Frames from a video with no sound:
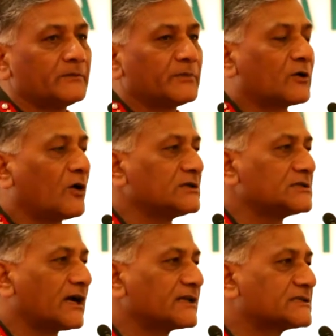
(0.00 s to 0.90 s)
because
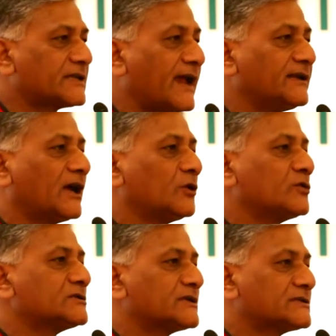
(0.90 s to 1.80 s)
a
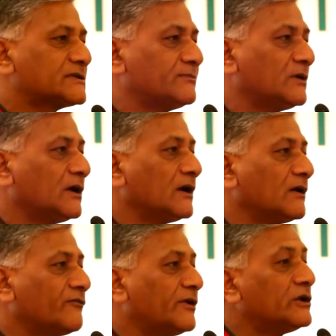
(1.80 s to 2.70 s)
standalone system
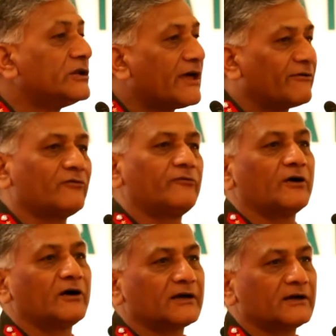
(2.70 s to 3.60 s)
will never
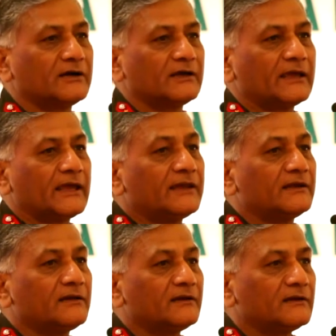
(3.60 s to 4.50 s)
work
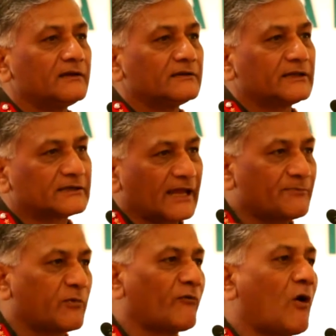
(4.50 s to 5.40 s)
in the
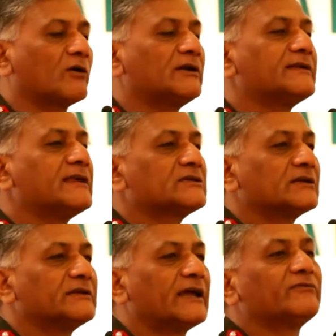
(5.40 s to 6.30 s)
type of
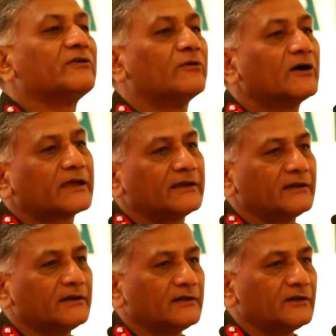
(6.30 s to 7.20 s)
organization that we work in.
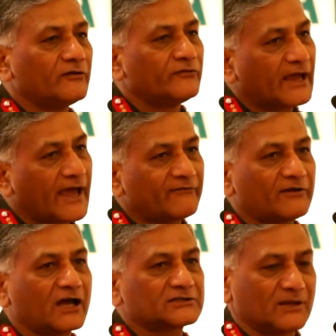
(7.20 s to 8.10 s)
We have
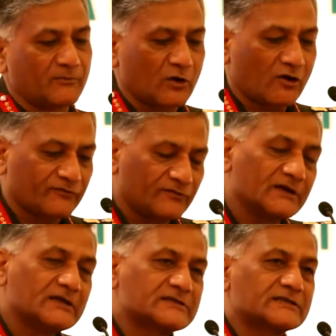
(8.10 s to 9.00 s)
large number of
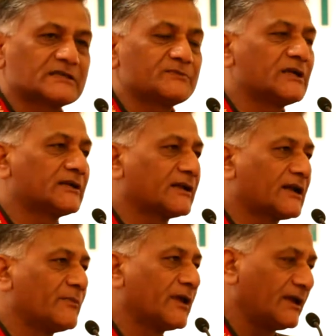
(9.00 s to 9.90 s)
systems that are
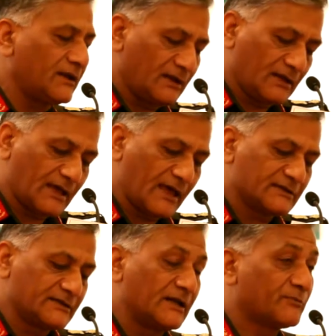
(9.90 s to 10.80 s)
coming in
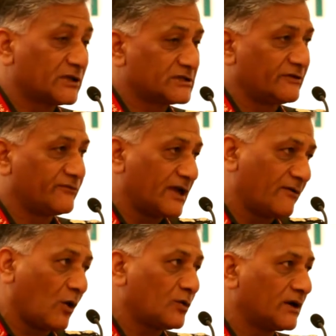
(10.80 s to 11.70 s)
as the deputy chief
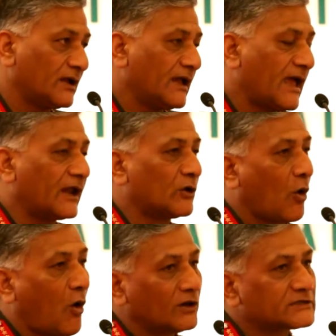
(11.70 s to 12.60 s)
gave out and
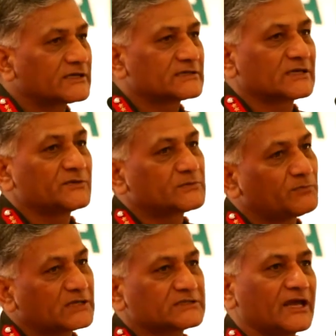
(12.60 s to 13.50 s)
all systems
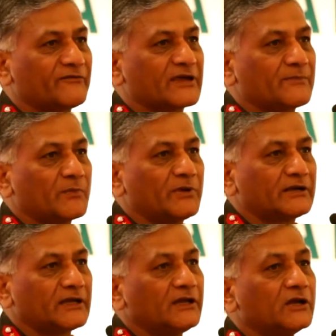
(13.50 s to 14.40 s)
must have
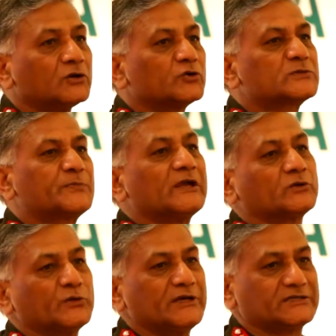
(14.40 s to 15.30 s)
capability to
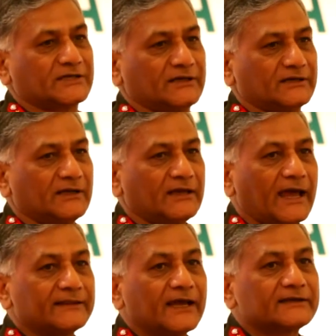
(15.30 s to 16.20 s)
speak to each other.
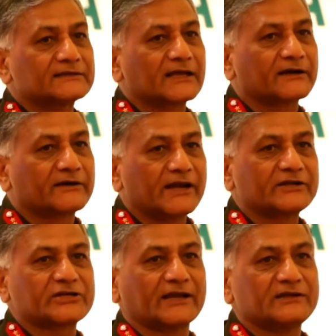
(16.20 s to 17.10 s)
And that is a
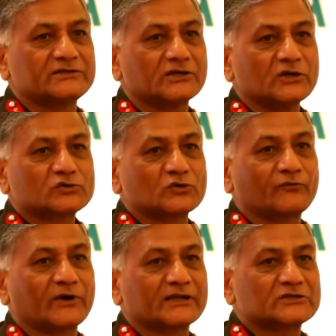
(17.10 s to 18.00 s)
great challenge so
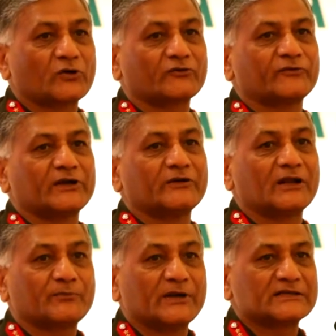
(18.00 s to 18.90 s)
far as software
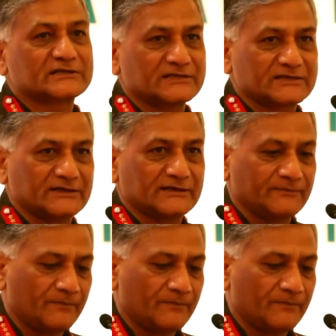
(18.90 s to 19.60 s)
development is concerned.